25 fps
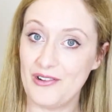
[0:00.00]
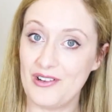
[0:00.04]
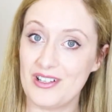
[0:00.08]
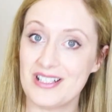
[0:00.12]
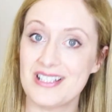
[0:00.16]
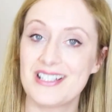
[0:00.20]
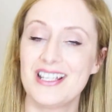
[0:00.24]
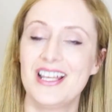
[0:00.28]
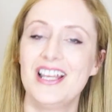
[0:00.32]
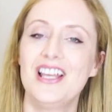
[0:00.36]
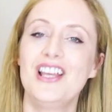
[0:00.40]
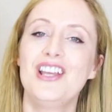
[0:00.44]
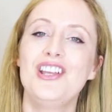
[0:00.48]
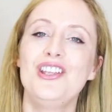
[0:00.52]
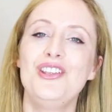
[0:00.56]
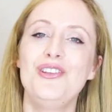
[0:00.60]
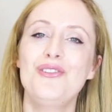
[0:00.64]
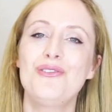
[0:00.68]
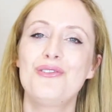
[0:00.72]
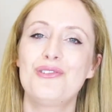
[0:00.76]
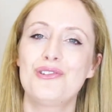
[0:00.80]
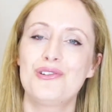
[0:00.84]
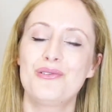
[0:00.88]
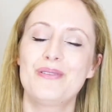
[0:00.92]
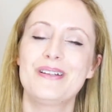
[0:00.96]
us.
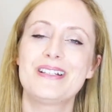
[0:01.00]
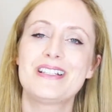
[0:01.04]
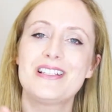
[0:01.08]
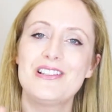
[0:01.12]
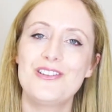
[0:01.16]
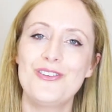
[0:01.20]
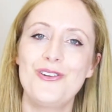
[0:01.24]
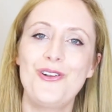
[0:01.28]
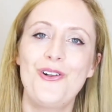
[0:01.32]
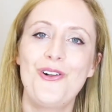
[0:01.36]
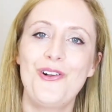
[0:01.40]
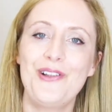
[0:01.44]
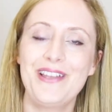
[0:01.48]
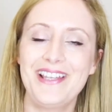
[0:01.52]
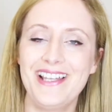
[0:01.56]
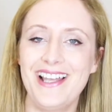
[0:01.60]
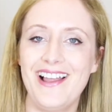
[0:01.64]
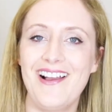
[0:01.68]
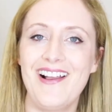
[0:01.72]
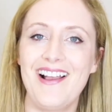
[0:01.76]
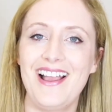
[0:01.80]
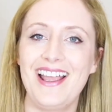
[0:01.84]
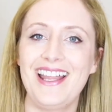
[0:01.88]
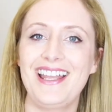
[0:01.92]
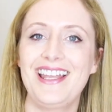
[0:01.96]
You can always look
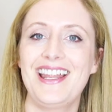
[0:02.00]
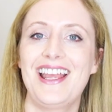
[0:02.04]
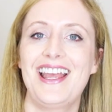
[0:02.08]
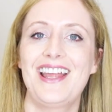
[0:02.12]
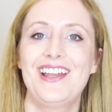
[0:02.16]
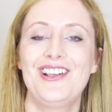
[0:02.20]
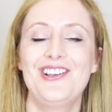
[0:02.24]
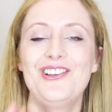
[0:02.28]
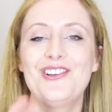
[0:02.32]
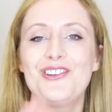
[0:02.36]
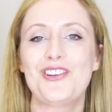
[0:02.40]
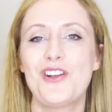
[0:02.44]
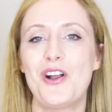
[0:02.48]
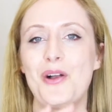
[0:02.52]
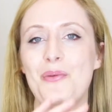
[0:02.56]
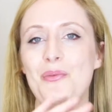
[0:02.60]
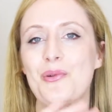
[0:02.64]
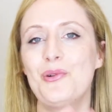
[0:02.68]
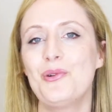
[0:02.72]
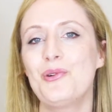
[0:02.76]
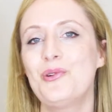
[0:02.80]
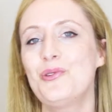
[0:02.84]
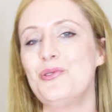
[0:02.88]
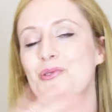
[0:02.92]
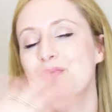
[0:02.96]
online and look
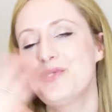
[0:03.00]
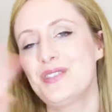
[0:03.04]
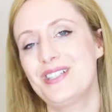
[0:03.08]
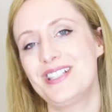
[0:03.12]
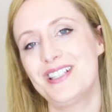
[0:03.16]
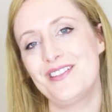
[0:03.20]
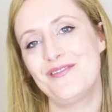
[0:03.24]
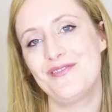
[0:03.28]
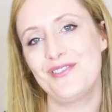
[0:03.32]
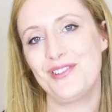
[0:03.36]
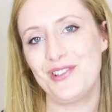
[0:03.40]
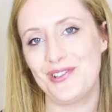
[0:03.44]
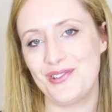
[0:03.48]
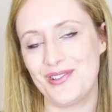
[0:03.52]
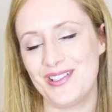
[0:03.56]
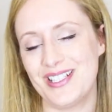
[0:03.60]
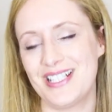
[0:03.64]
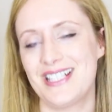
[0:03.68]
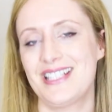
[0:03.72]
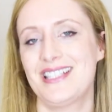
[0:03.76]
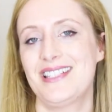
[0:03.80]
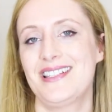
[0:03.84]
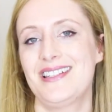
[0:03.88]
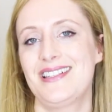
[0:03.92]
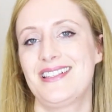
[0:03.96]
up all the different
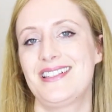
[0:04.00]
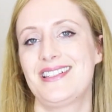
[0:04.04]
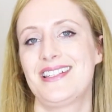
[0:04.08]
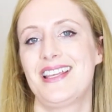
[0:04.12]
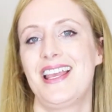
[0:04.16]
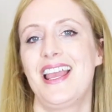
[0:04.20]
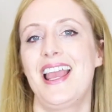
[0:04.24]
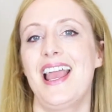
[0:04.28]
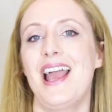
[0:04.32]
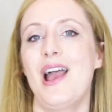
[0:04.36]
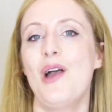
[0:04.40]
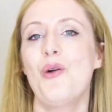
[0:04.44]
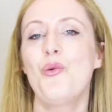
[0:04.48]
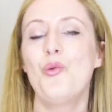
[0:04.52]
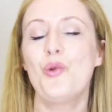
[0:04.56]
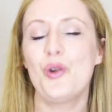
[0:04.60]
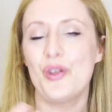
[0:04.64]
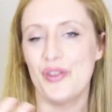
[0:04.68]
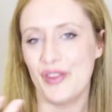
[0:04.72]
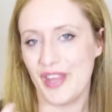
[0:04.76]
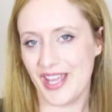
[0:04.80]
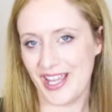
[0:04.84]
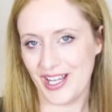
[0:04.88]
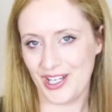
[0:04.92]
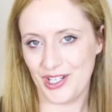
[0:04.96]
crystals and
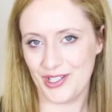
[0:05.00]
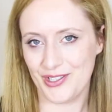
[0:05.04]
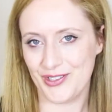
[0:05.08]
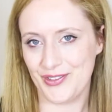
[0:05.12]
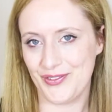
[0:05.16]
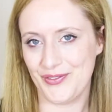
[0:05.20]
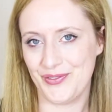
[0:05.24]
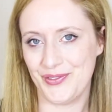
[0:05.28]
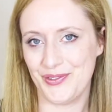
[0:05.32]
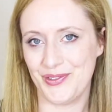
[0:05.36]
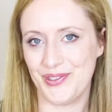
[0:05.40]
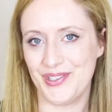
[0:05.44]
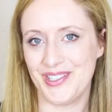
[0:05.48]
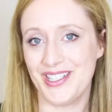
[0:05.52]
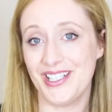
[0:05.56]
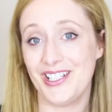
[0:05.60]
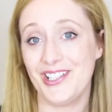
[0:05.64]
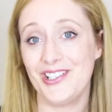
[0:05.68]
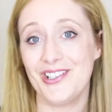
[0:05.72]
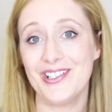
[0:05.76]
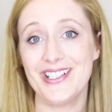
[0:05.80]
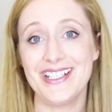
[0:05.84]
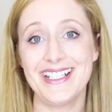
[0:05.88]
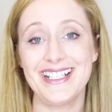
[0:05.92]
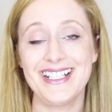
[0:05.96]
what they're good for. They're
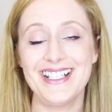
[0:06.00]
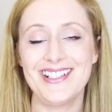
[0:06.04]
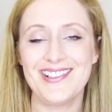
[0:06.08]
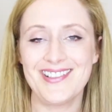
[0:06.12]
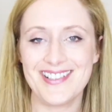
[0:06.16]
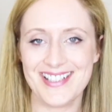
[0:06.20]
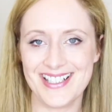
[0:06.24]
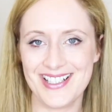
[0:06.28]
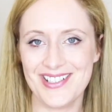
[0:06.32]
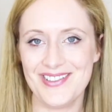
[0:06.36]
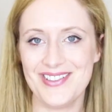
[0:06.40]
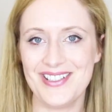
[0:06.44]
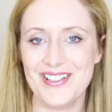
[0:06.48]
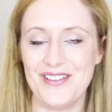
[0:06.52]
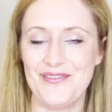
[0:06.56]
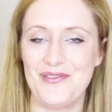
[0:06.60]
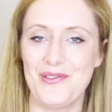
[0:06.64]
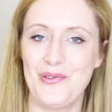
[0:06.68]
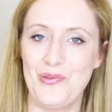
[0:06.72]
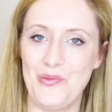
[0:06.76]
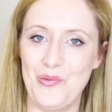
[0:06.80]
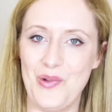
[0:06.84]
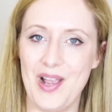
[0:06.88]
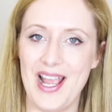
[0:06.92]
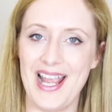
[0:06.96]
good in lots of
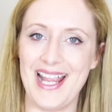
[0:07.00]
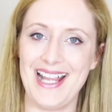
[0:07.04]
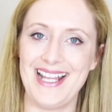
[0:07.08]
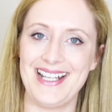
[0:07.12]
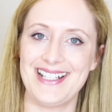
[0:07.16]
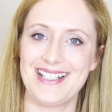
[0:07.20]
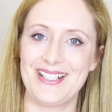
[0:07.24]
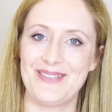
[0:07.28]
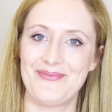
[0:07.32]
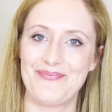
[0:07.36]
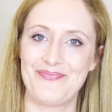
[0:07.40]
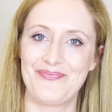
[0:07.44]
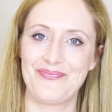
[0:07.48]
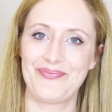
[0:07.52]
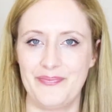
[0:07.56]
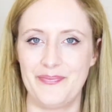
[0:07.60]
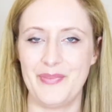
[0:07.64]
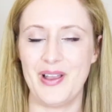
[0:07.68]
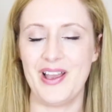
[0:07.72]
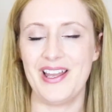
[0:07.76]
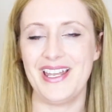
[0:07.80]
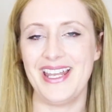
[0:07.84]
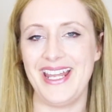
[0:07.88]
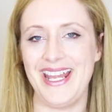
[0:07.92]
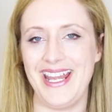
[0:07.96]
different ways.
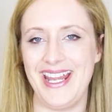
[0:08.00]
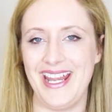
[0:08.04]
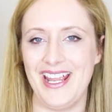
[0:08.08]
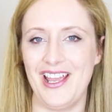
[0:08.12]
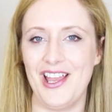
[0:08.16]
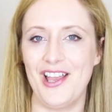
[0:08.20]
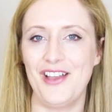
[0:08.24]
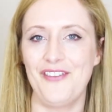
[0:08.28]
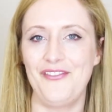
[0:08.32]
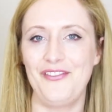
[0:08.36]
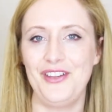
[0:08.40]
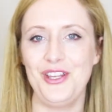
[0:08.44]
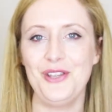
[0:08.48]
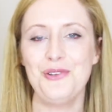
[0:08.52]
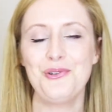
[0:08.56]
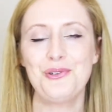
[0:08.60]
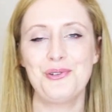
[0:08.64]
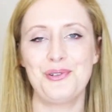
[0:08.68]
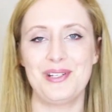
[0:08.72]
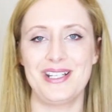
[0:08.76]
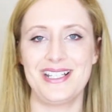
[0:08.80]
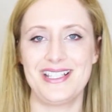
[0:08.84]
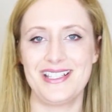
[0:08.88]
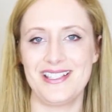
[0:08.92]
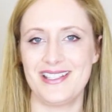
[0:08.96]
But here, a few
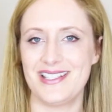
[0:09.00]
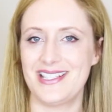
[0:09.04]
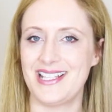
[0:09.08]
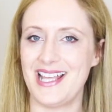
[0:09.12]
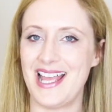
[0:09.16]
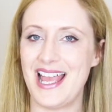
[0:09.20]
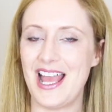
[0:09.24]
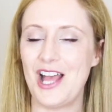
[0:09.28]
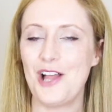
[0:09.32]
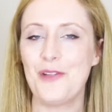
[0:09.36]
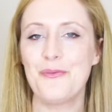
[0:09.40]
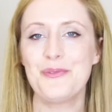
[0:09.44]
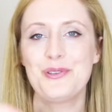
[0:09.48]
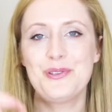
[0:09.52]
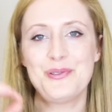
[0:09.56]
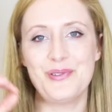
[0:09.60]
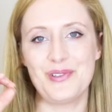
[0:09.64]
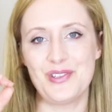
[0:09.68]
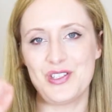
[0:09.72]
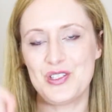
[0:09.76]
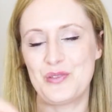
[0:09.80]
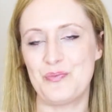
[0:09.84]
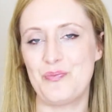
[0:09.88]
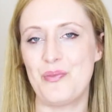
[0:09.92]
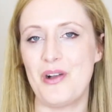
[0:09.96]
crystals that help to
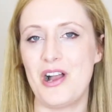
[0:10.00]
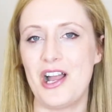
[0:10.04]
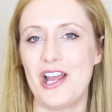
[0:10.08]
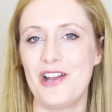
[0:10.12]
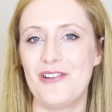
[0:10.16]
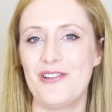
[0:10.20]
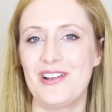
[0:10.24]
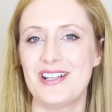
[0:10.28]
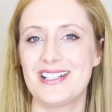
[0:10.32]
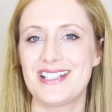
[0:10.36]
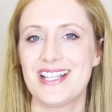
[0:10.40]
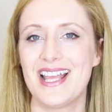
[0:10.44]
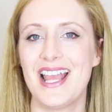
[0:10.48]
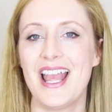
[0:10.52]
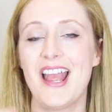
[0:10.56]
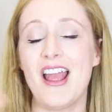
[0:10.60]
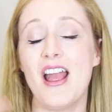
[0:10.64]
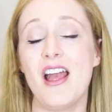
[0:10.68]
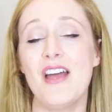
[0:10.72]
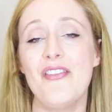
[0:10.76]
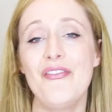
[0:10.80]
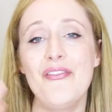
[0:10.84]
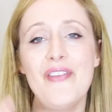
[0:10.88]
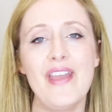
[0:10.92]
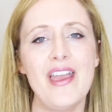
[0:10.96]
inspire us
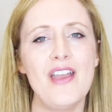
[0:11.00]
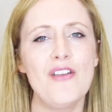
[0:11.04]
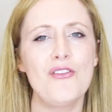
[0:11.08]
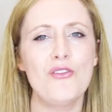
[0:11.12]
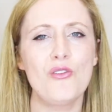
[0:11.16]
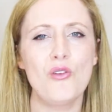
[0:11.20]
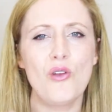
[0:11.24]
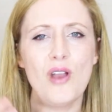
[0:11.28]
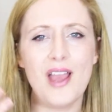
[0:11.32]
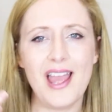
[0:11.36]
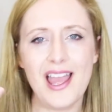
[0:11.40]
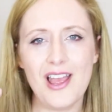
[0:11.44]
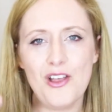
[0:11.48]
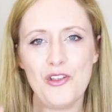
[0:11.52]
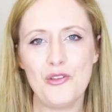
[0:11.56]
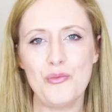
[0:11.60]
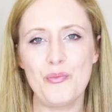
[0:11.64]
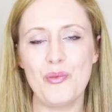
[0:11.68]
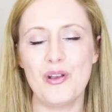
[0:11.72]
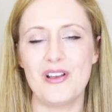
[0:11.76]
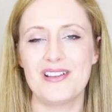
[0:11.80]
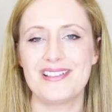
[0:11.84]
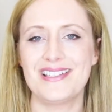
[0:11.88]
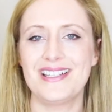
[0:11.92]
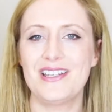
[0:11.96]
and therefore
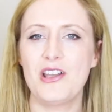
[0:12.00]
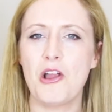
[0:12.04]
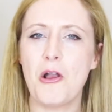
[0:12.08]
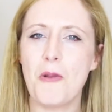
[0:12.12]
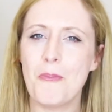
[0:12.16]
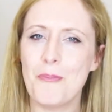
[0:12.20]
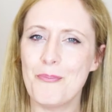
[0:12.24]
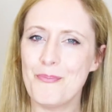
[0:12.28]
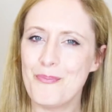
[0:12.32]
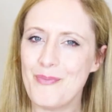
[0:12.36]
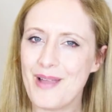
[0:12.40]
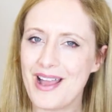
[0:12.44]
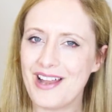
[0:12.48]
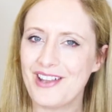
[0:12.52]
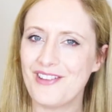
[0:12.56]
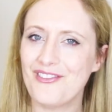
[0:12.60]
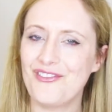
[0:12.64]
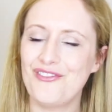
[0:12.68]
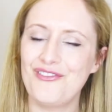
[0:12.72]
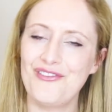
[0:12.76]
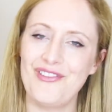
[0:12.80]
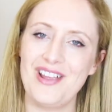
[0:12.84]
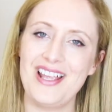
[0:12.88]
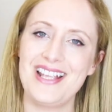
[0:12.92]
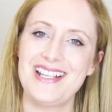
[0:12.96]
help us in our
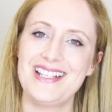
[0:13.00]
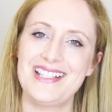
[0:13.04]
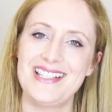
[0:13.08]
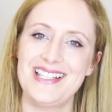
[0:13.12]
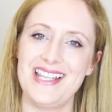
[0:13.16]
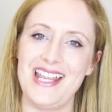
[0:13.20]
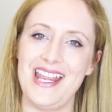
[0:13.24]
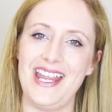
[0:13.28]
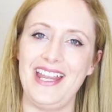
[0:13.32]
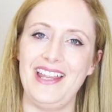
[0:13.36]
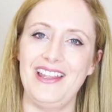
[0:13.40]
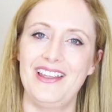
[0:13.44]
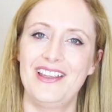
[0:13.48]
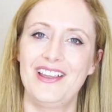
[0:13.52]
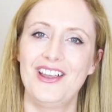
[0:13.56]
manifesting